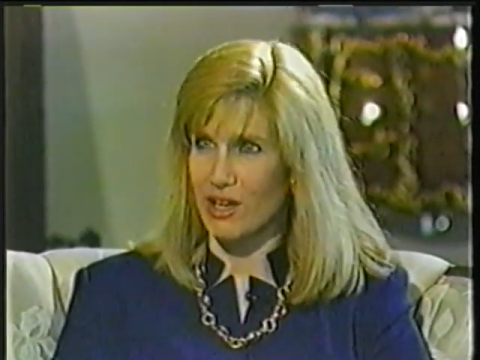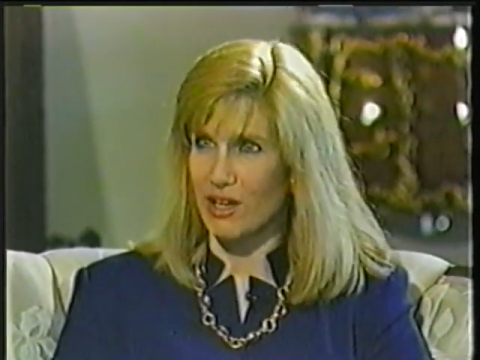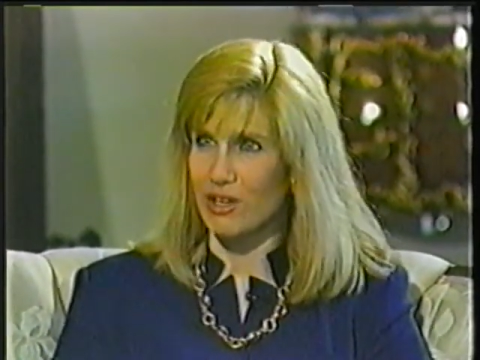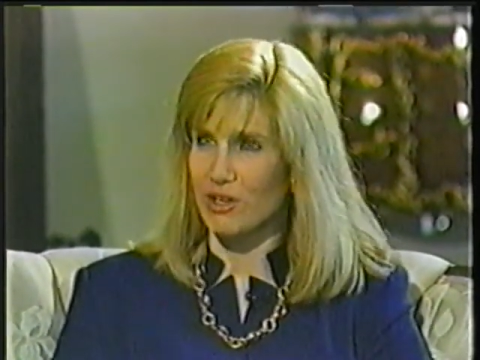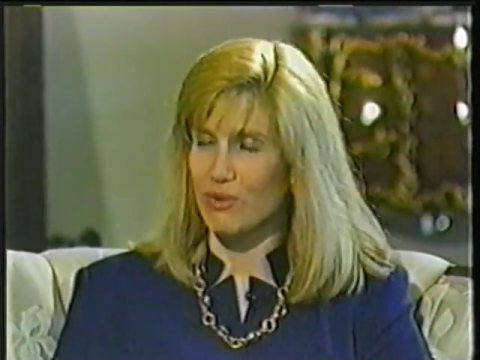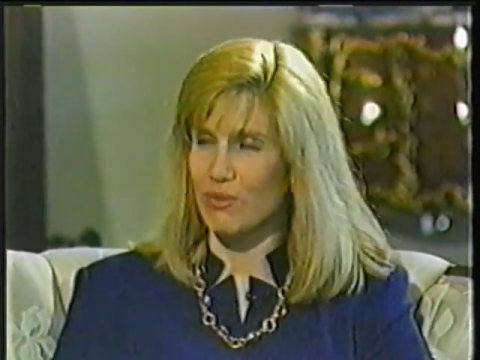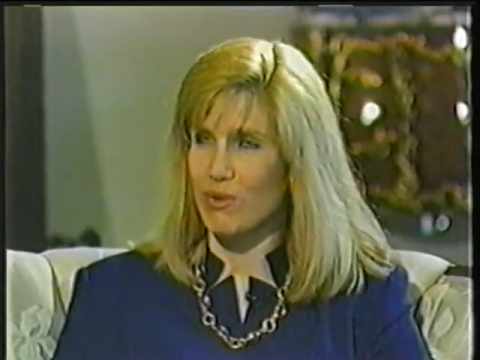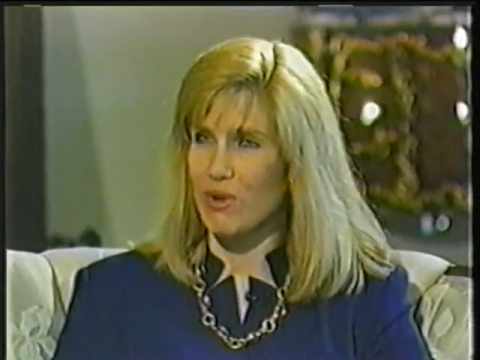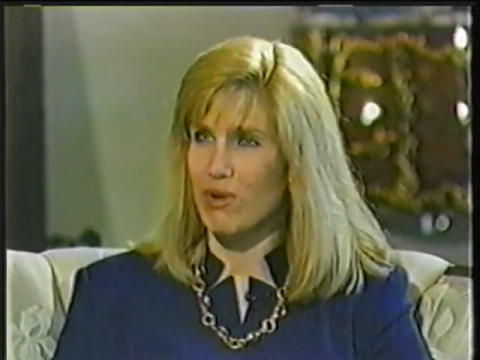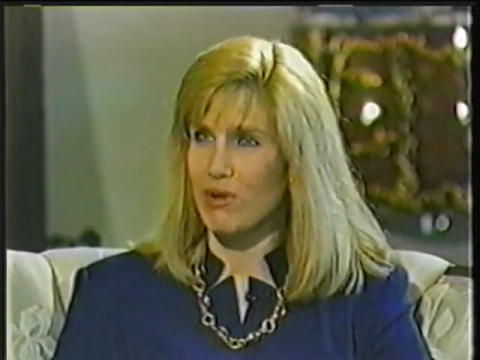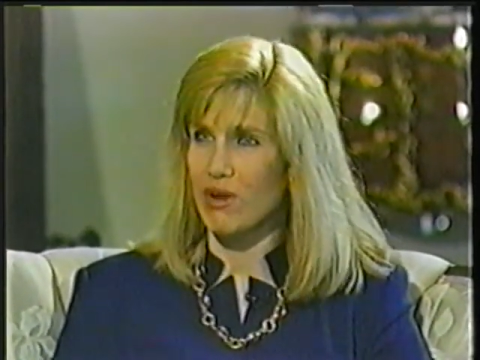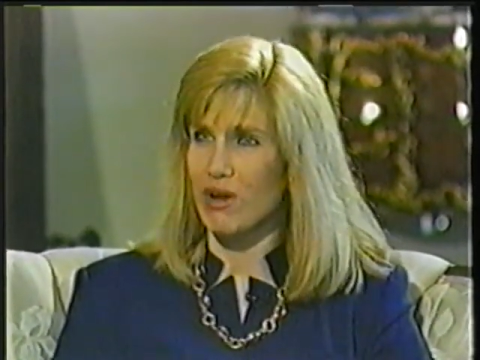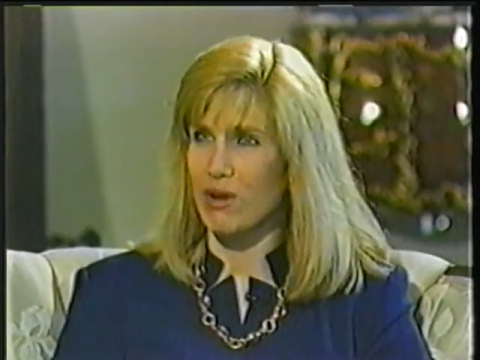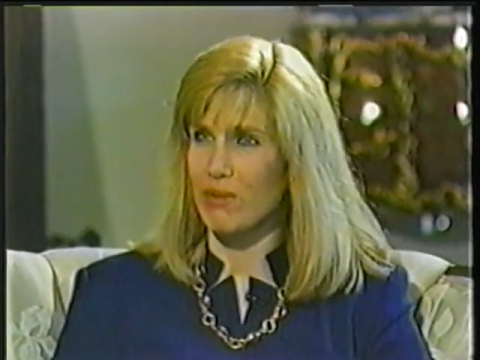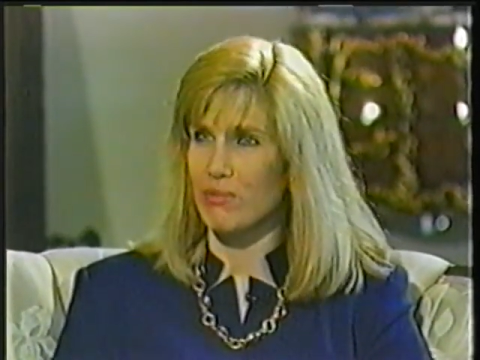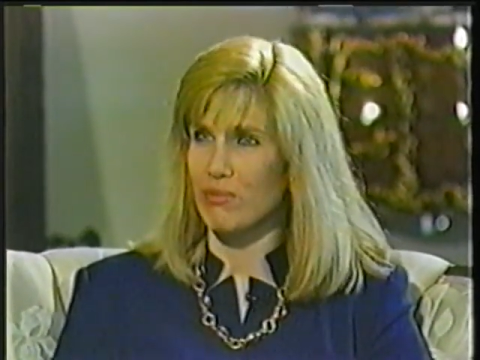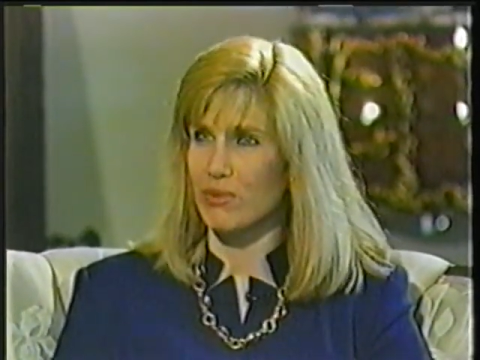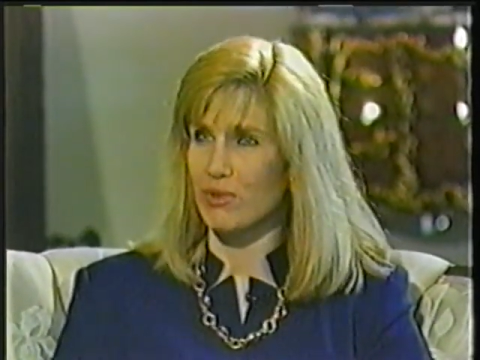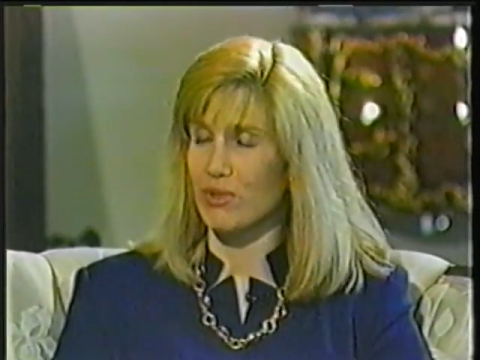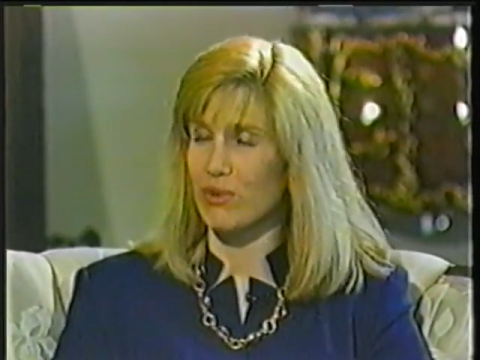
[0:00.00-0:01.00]
and you woke
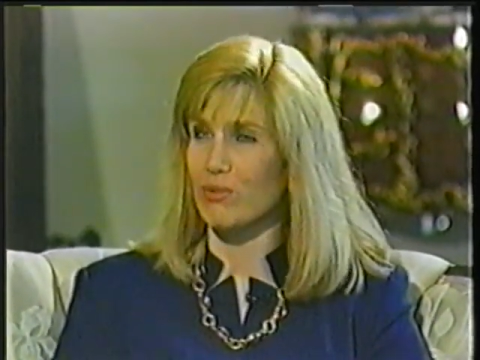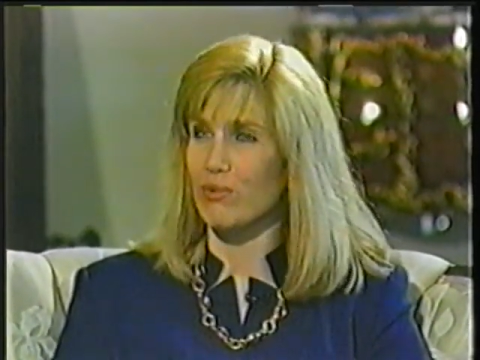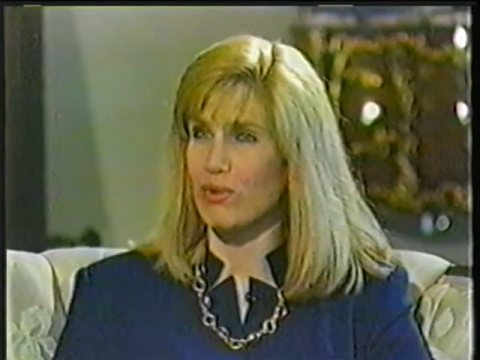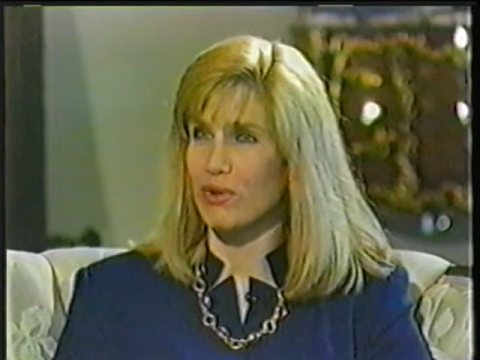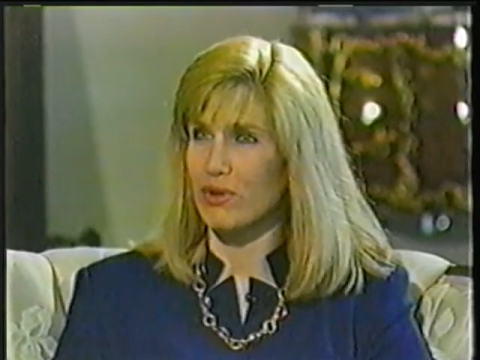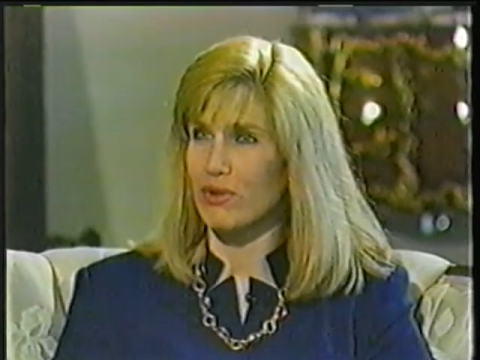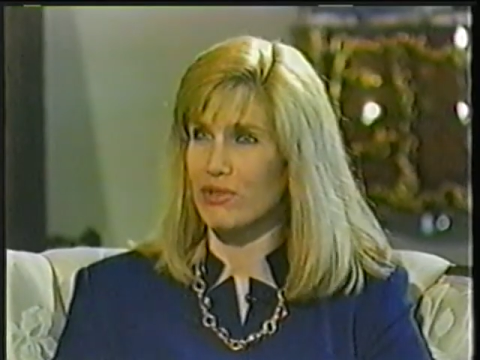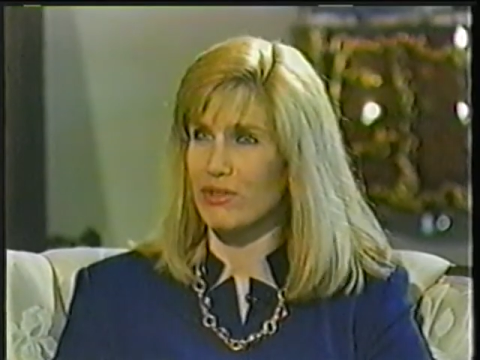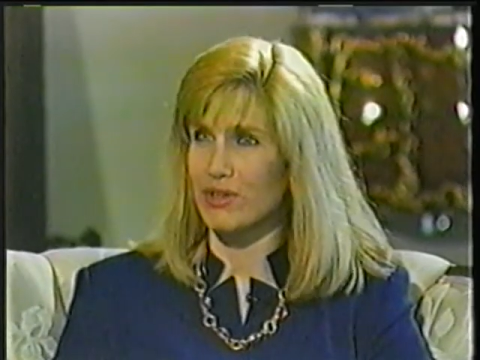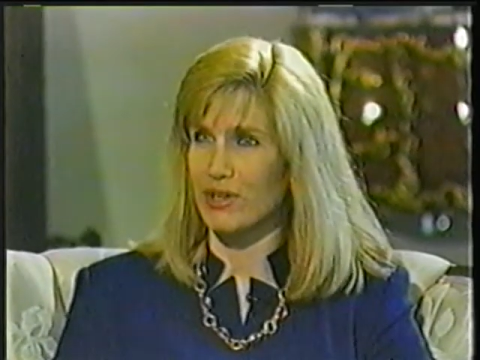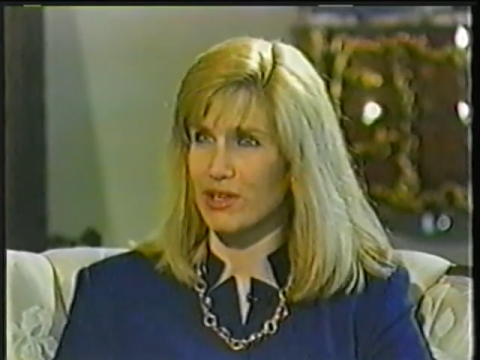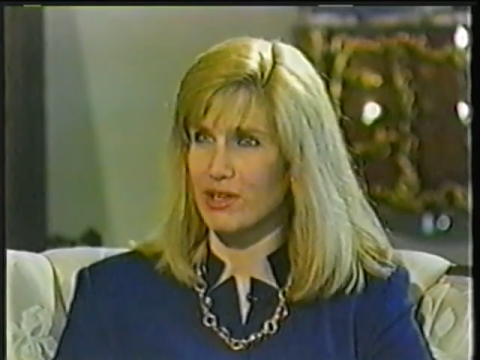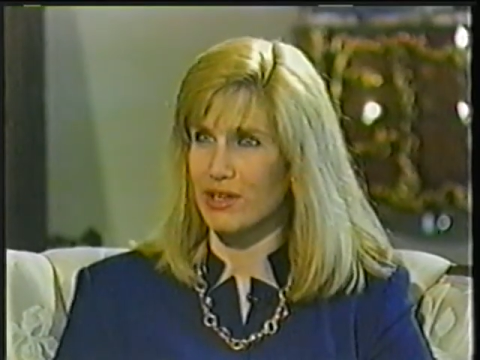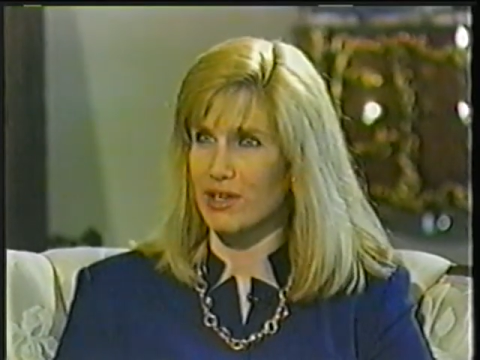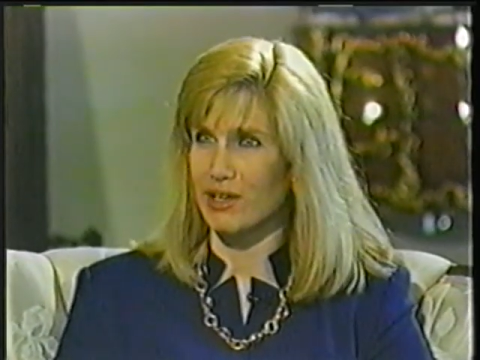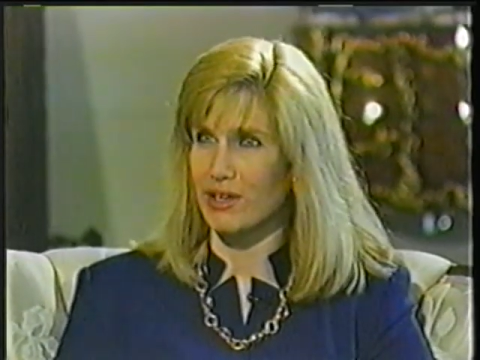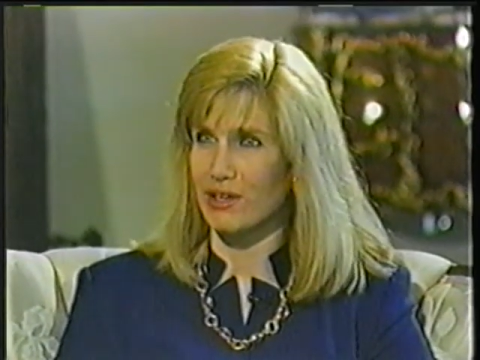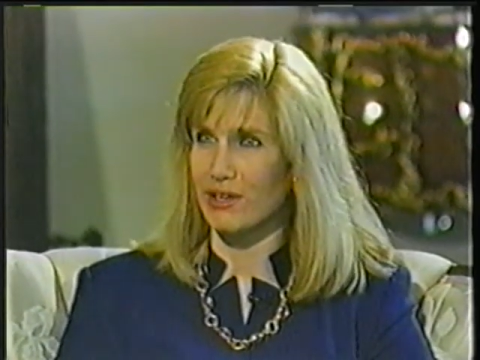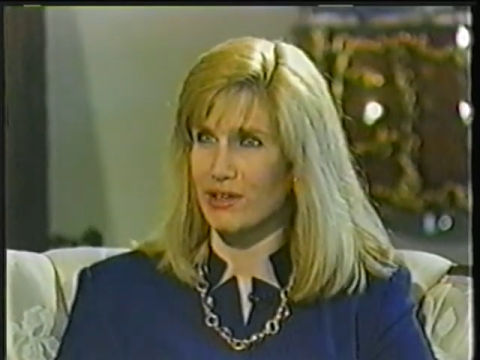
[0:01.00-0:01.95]
up with the world thinking